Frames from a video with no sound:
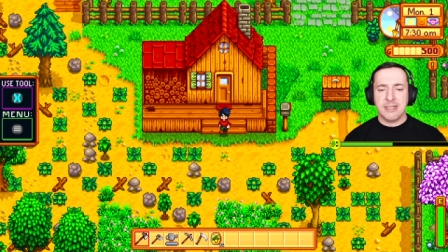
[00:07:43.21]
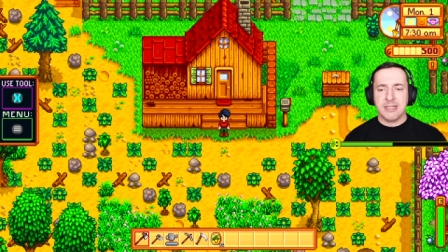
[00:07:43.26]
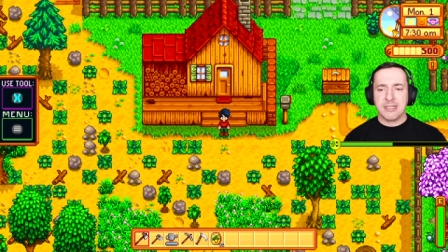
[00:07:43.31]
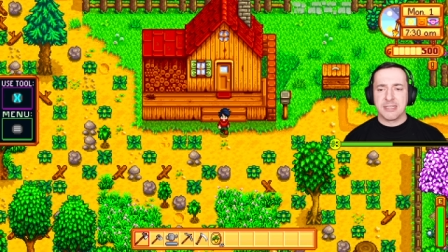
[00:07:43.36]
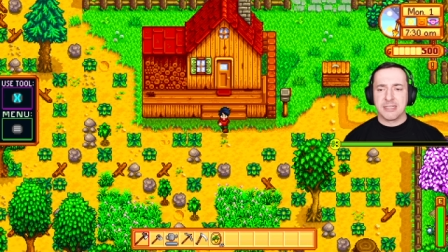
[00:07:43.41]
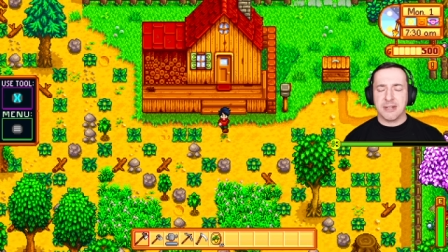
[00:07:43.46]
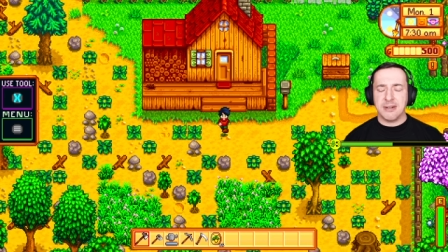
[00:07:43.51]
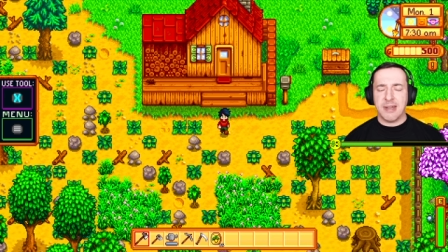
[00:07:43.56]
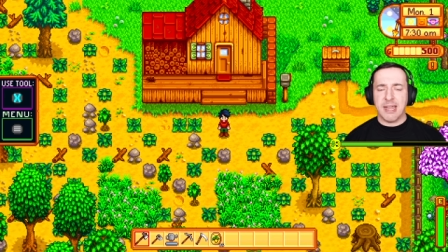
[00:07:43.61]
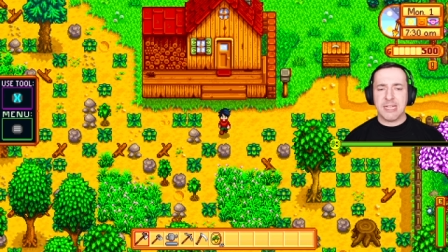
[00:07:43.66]

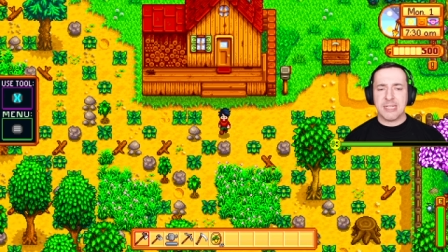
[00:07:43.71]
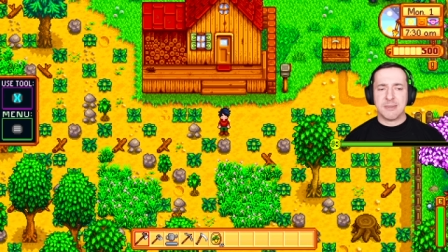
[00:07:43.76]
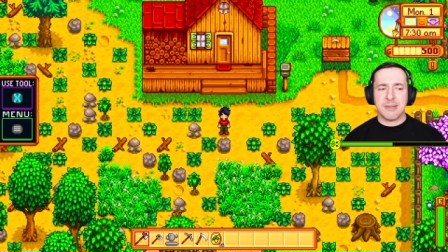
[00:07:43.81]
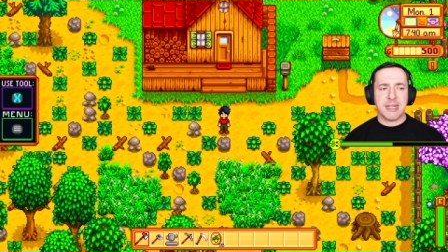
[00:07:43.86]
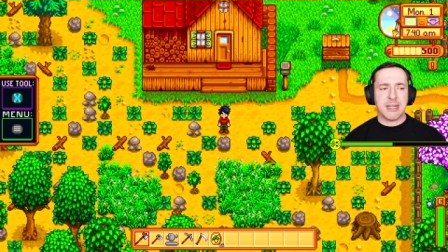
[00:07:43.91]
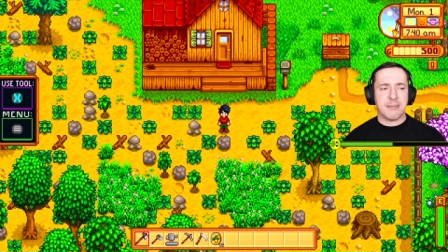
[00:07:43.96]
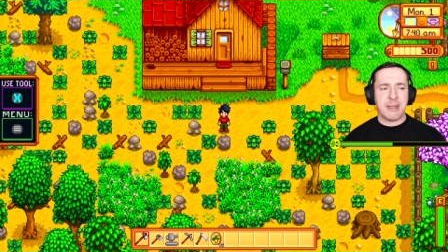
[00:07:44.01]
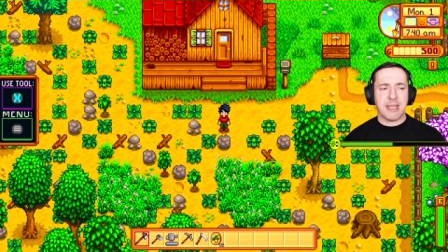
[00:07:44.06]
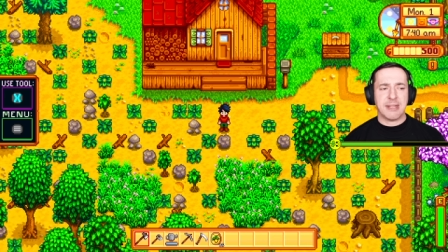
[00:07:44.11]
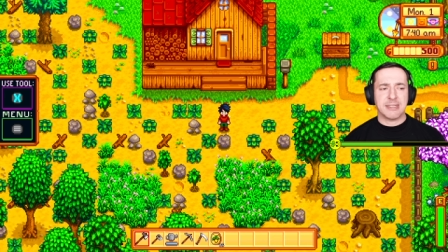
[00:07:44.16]
So as we
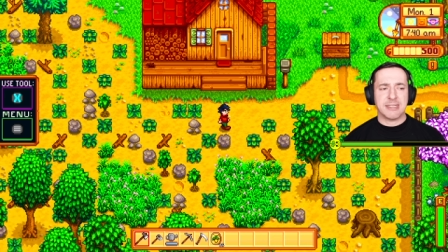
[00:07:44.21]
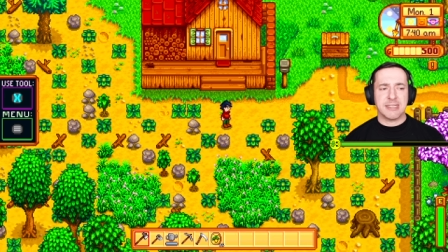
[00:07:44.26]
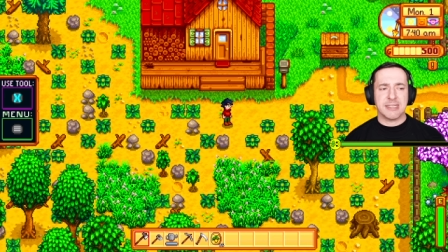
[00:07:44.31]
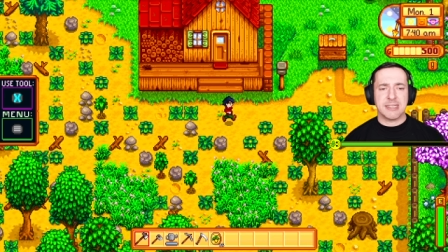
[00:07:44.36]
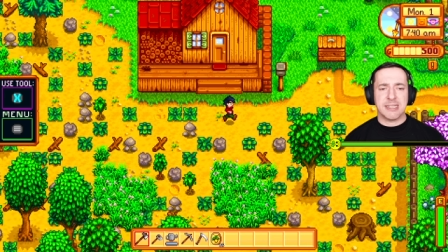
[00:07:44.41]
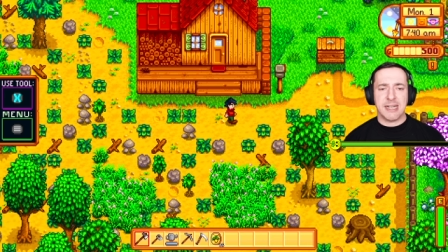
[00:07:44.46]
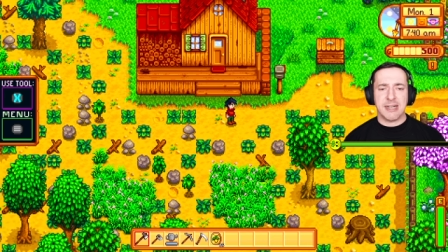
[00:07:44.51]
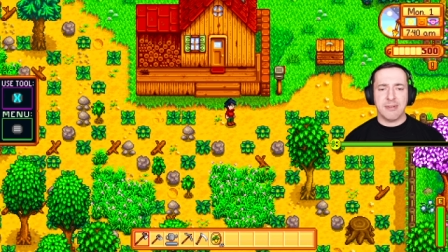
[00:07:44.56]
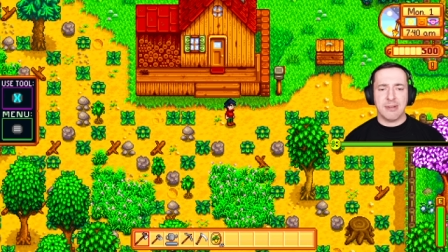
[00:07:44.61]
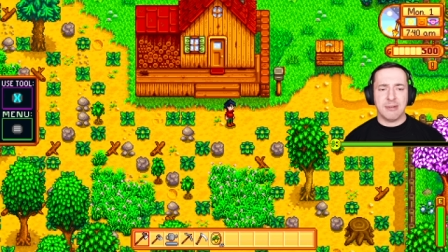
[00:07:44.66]
come out to
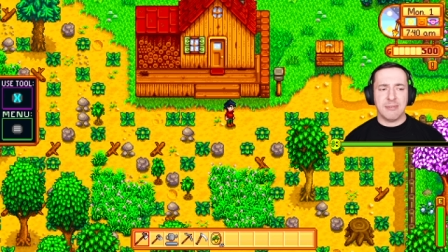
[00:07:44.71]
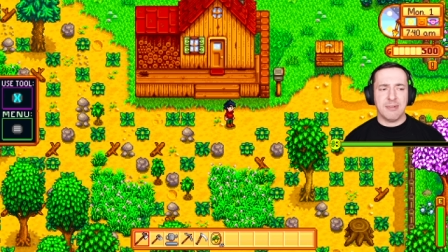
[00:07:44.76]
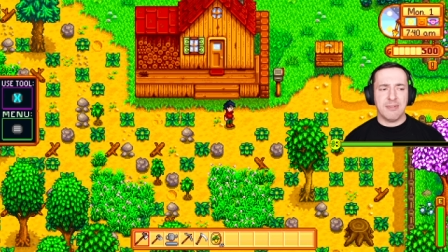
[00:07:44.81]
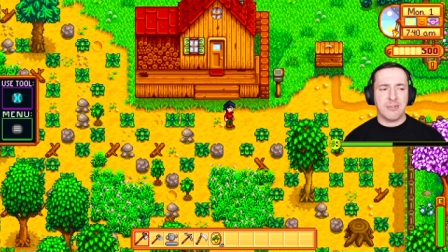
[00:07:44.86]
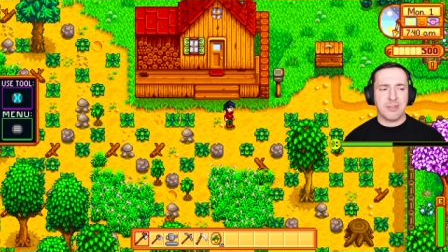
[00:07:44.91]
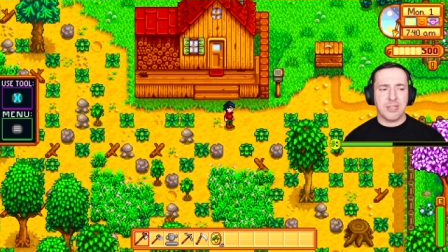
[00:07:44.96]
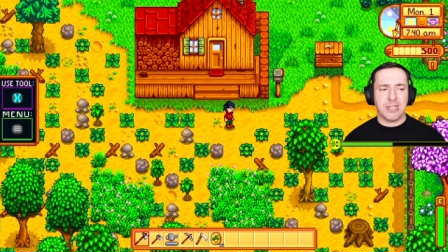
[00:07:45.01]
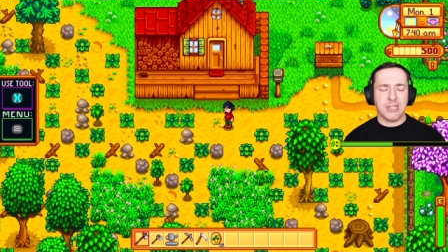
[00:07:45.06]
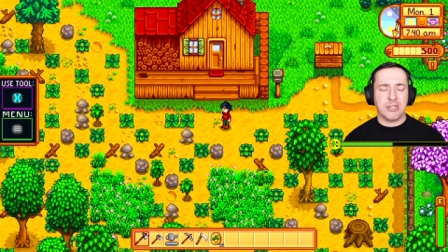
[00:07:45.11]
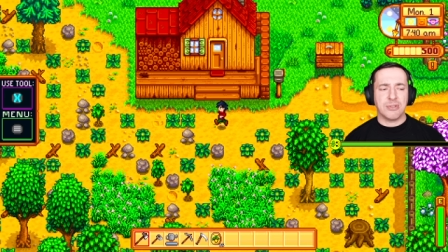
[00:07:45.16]
this area, we've
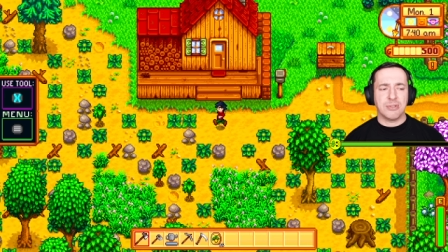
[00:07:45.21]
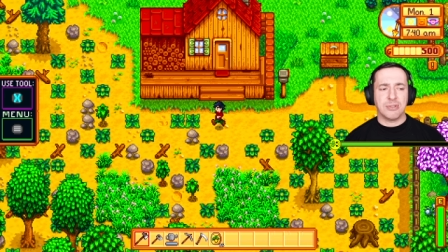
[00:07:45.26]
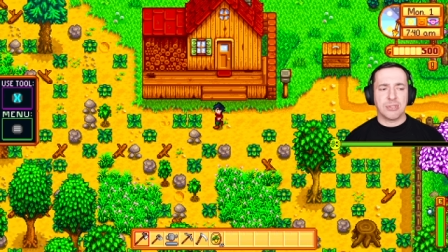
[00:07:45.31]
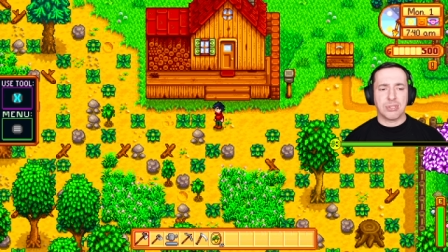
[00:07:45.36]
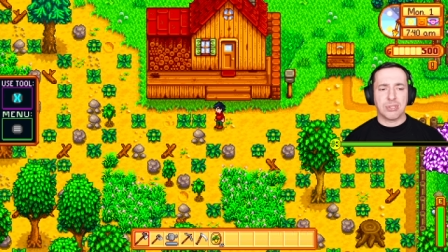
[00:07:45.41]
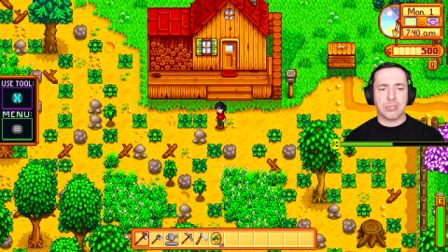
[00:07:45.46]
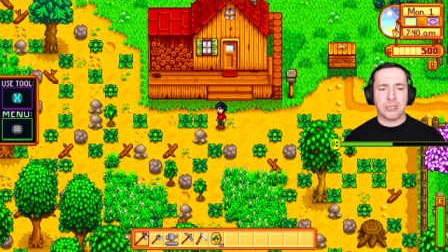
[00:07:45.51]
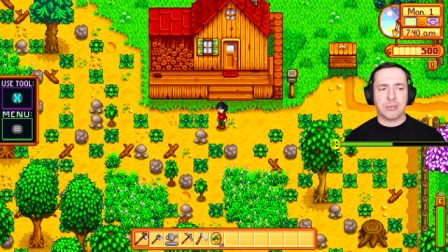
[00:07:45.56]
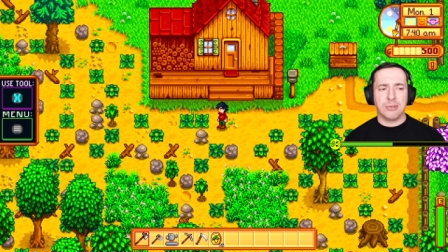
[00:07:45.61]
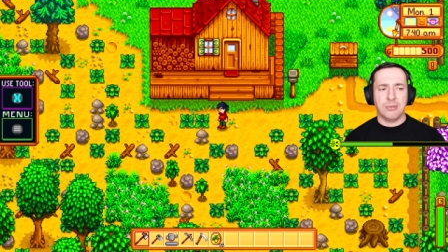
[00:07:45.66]
got the use
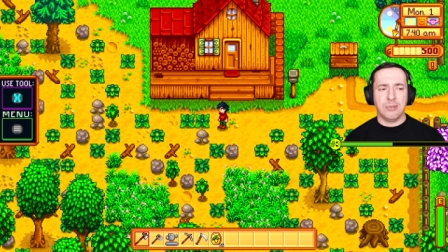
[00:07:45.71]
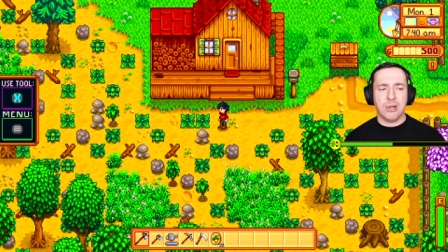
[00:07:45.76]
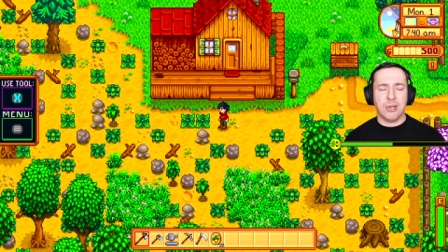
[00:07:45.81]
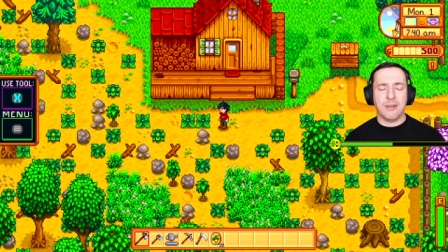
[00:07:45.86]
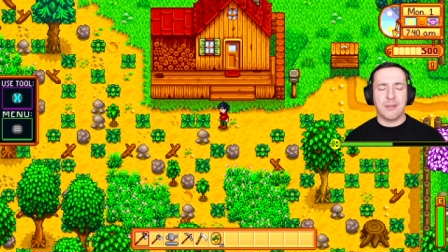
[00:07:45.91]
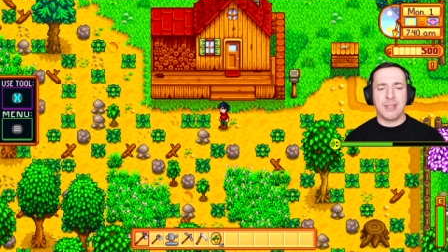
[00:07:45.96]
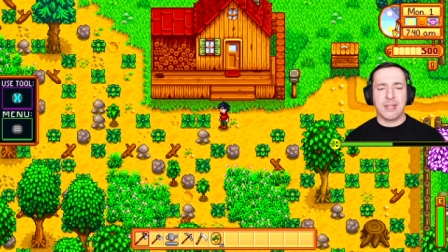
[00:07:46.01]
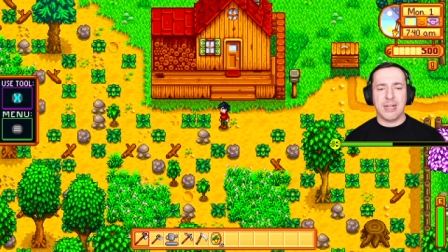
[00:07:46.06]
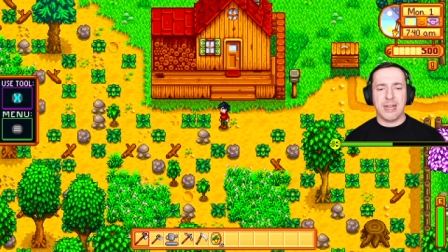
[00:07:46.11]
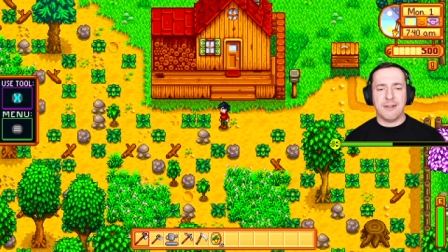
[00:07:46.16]
tool
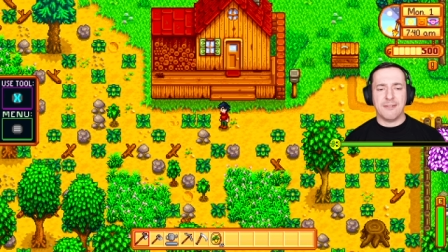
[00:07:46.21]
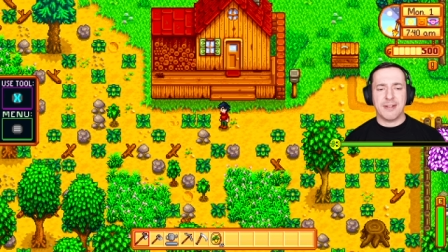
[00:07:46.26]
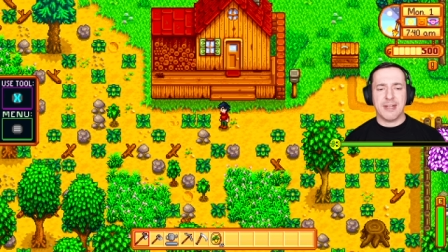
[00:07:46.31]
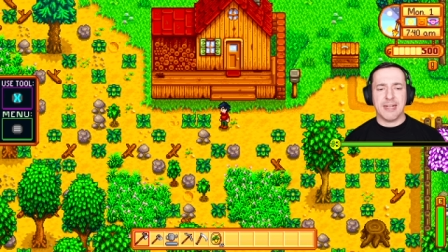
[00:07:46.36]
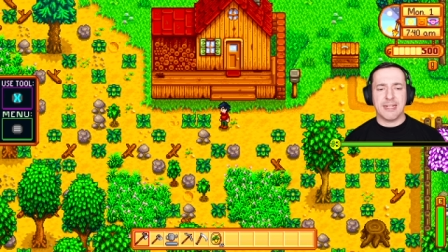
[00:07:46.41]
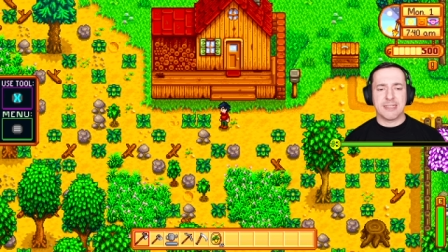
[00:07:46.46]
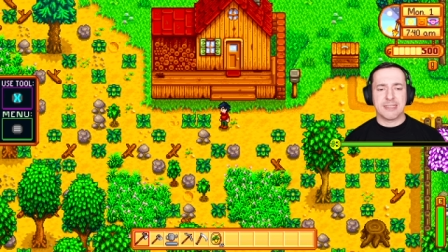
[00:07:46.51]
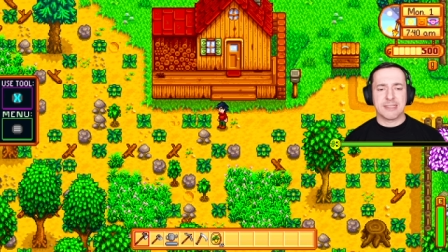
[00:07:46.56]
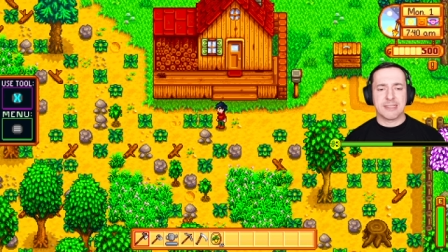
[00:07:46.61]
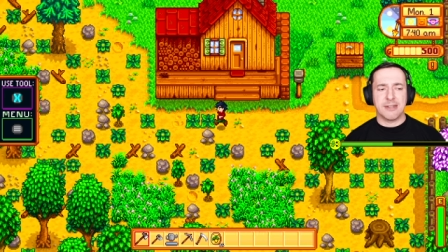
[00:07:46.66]
on the
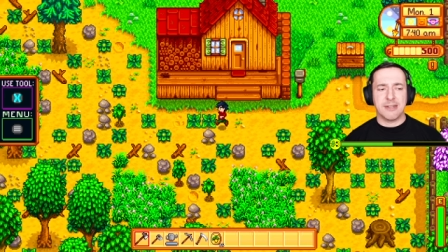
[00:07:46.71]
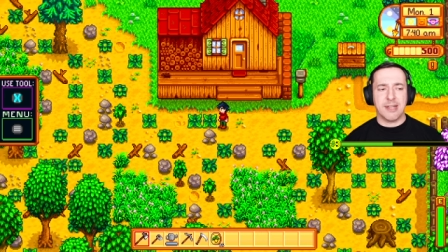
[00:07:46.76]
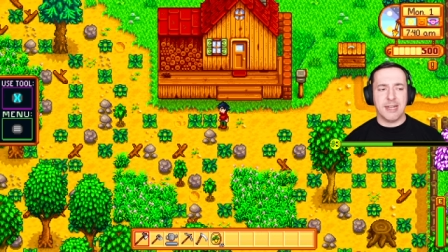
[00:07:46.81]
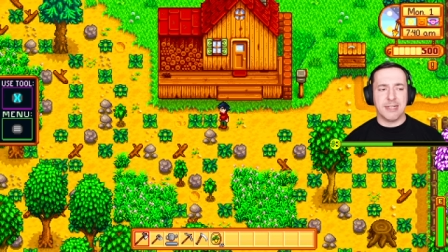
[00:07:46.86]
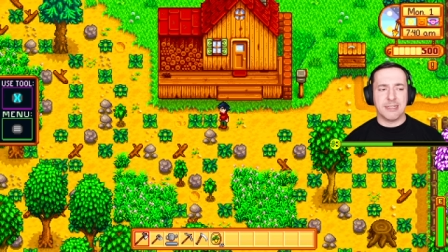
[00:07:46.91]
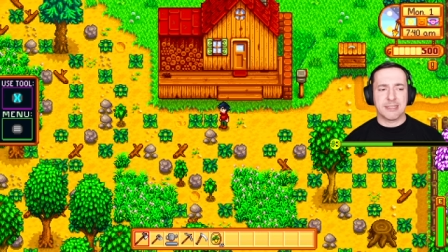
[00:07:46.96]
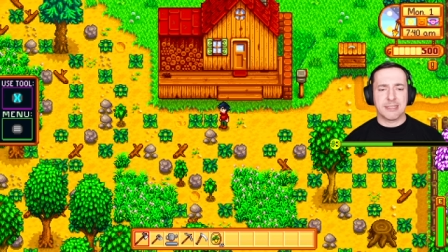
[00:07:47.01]
left-hand side.